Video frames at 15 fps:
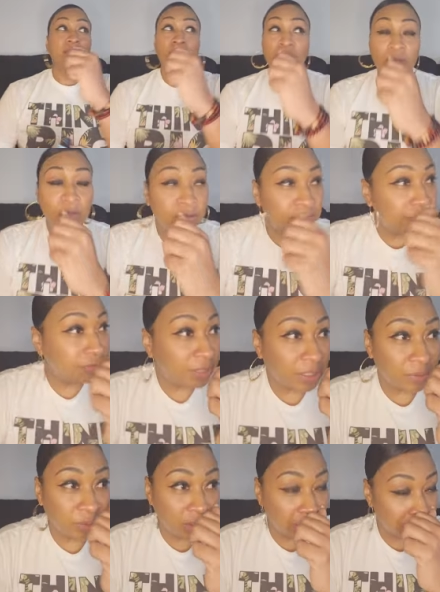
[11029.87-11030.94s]
Don't
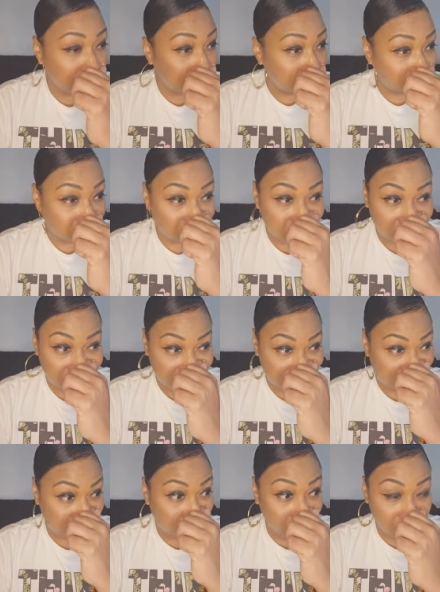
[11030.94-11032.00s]
fucking play with the ocean.
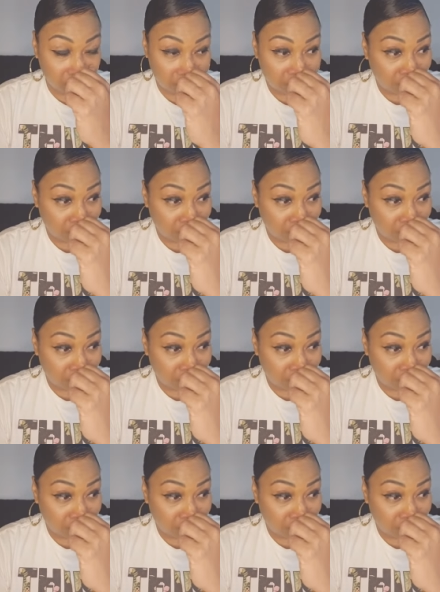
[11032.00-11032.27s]
Don't.